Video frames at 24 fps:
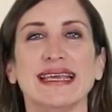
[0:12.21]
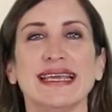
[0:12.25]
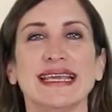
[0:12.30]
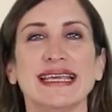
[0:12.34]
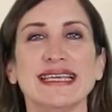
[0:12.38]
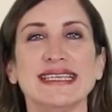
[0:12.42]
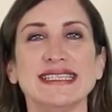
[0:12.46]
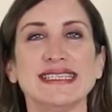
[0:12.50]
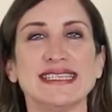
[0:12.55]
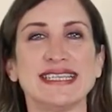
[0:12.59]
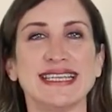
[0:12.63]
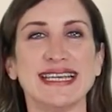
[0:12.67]

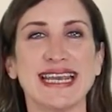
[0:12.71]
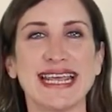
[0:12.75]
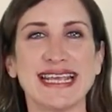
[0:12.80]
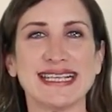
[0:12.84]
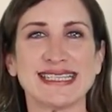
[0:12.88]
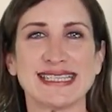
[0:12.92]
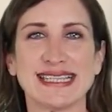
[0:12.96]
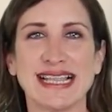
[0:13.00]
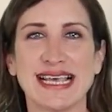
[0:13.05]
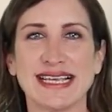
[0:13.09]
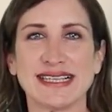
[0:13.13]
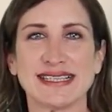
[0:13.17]
In
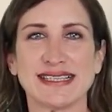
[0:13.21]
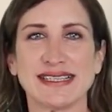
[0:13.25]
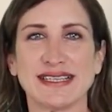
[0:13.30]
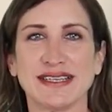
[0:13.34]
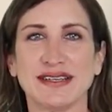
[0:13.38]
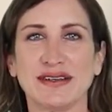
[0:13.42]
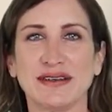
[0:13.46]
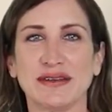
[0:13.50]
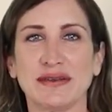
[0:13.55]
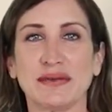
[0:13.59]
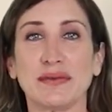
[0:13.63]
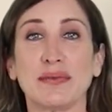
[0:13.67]
today's
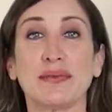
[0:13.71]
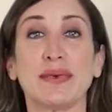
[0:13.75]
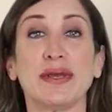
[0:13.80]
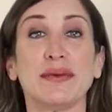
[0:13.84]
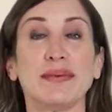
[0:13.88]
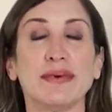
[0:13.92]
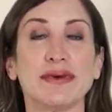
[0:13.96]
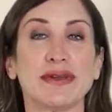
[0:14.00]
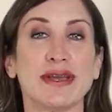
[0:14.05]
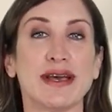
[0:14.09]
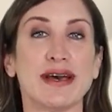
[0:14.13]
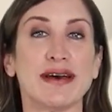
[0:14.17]
lesson, we
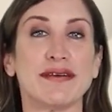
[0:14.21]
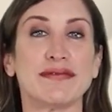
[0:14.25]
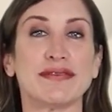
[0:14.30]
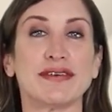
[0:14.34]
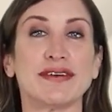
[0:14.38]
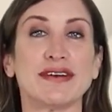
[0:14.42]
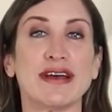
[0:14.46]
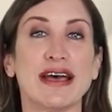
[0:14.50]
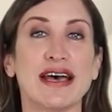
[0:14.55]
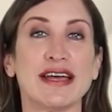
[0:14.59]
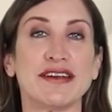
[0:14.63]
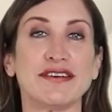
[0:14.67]
will
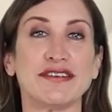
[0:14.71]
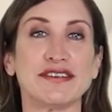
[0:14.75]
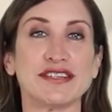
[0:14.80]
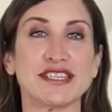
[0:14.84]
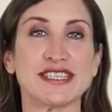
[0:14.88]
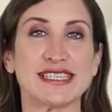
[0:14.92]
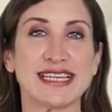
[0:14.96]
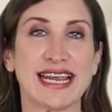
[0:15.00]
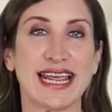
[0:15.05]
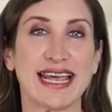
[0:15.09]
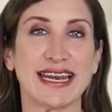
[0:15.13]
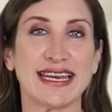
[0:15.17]
cover
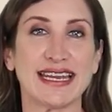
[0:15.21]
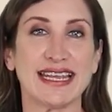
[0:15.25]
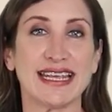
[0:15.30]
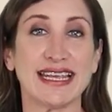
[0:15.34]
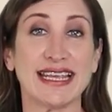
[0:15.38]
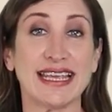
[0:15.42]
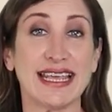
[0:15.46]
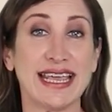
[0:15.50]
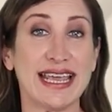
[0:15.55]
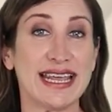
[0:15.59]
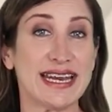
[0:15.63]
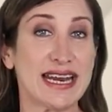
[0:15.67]

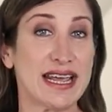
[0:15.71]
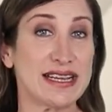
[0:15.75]
understanding and